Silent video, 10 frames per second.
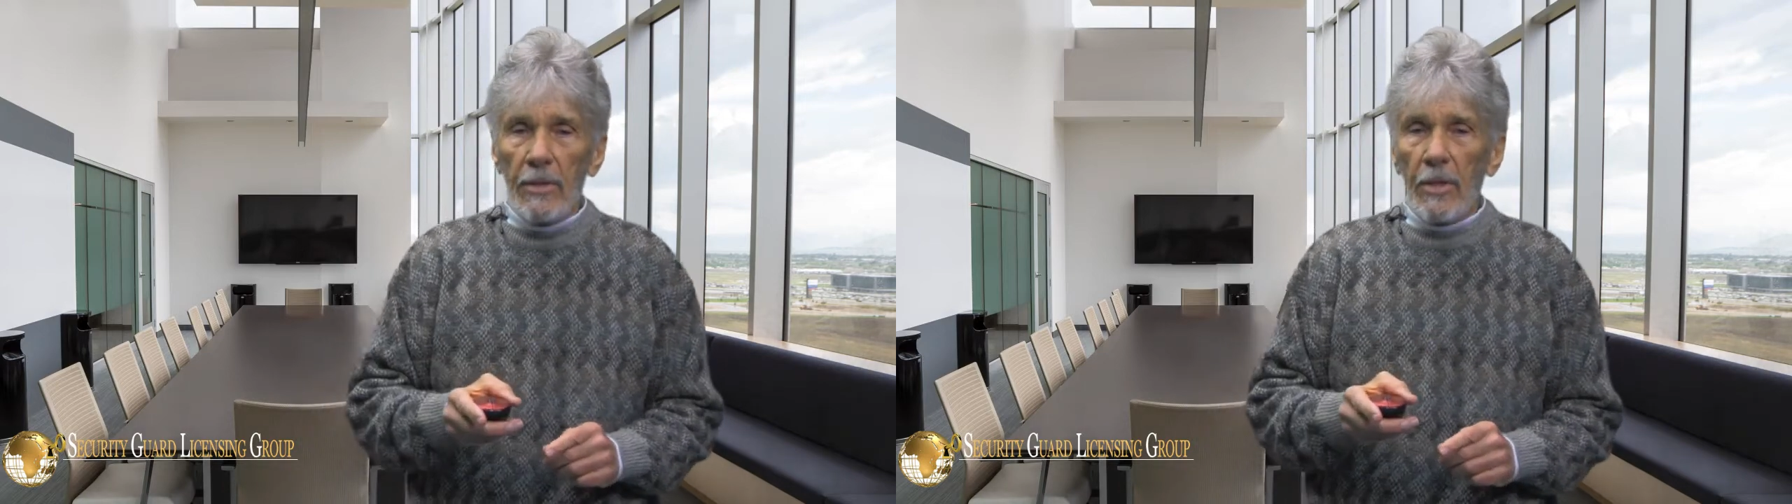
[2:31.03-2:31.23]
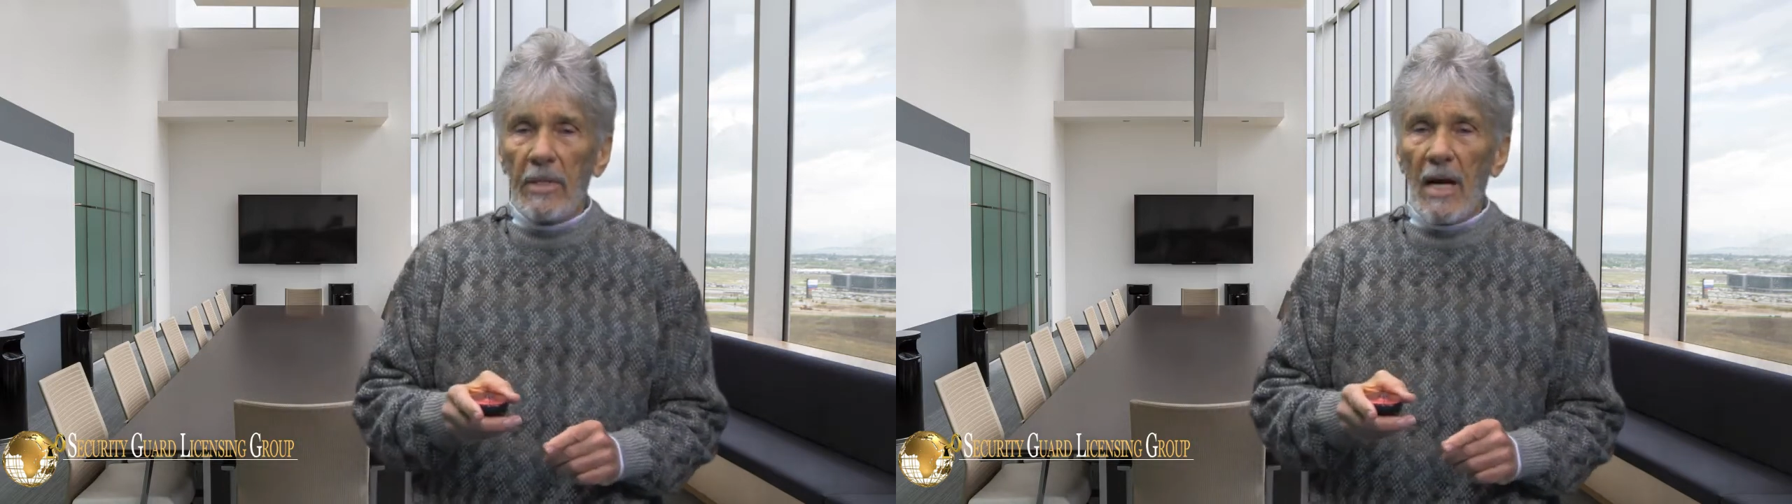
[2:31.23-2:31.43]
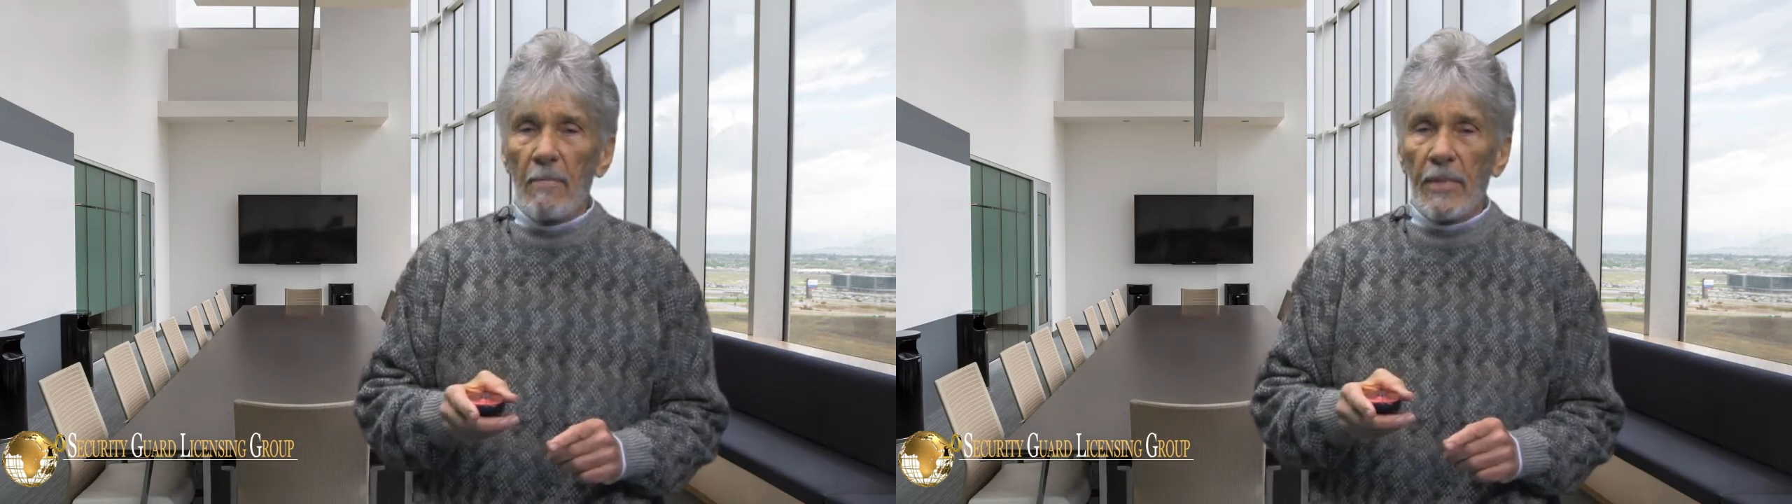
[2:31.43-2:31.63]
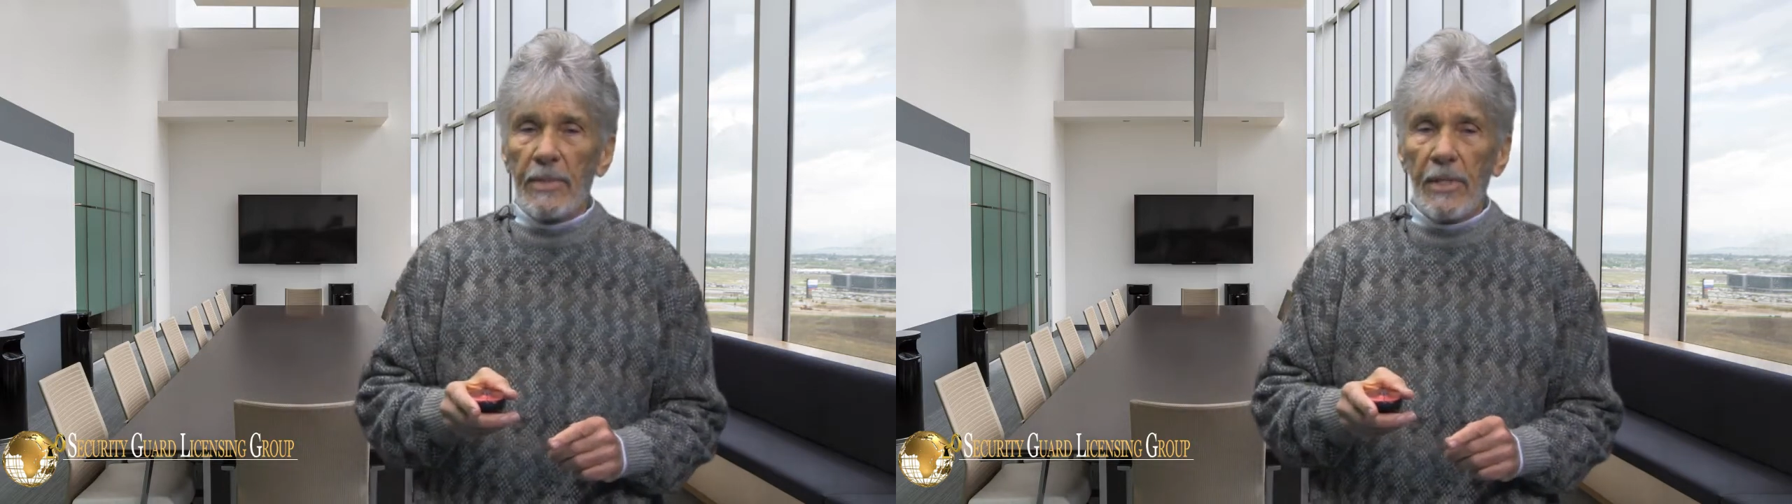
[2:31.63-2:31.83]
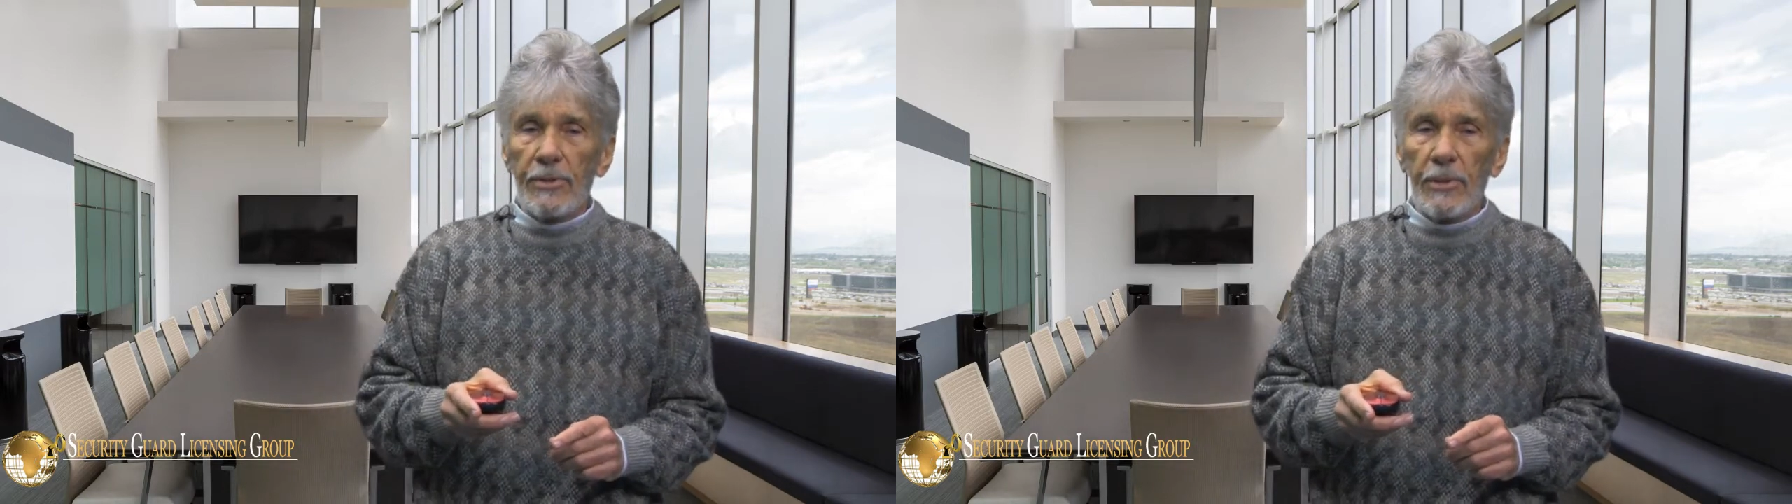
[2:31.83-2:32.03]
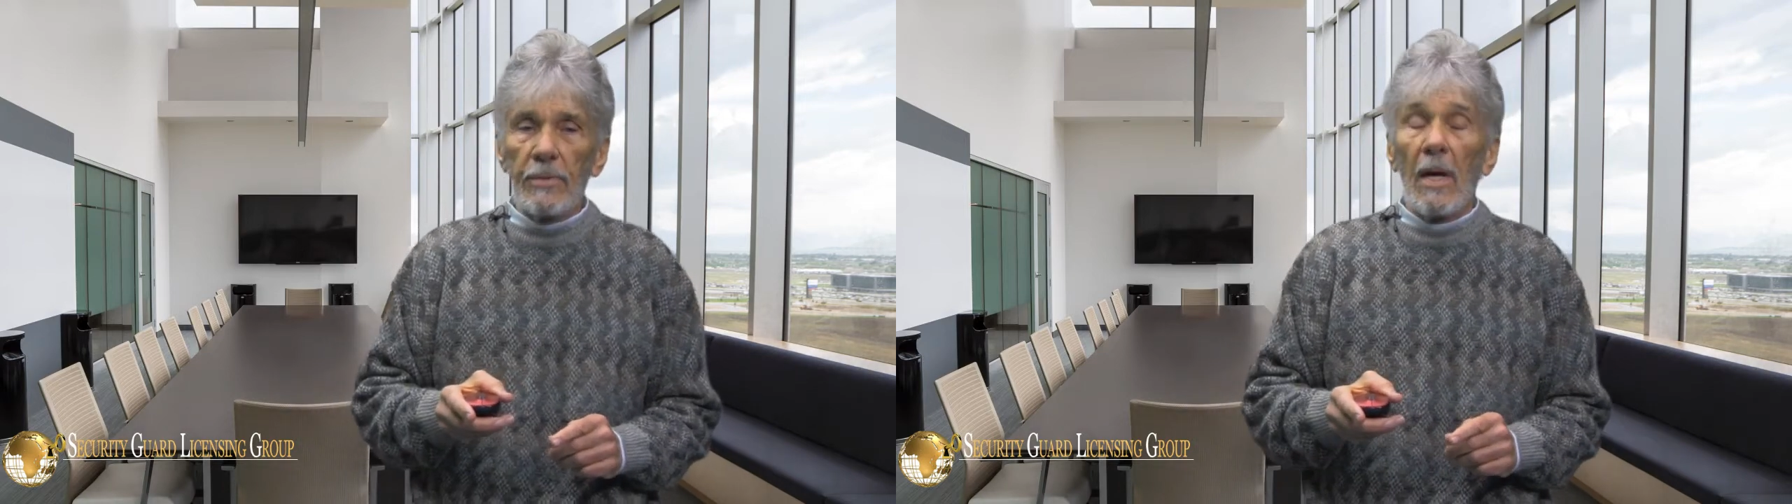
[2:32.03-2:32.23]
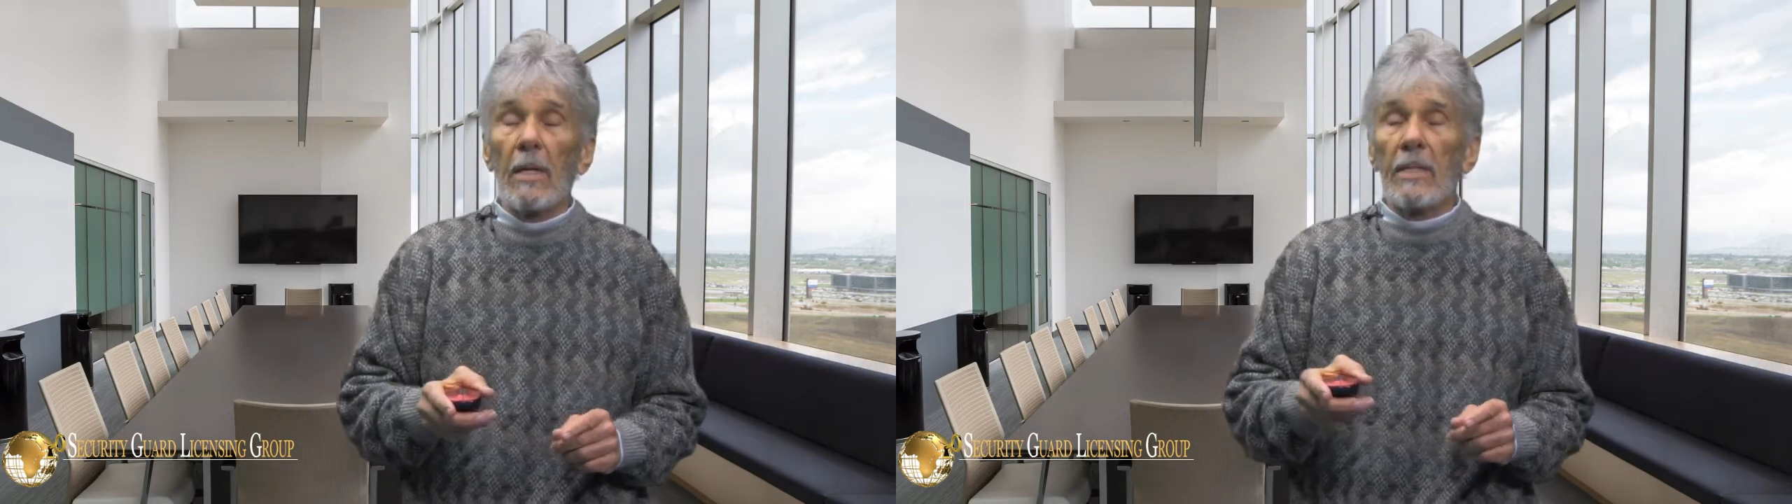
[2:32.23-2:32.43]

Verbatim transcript: your competition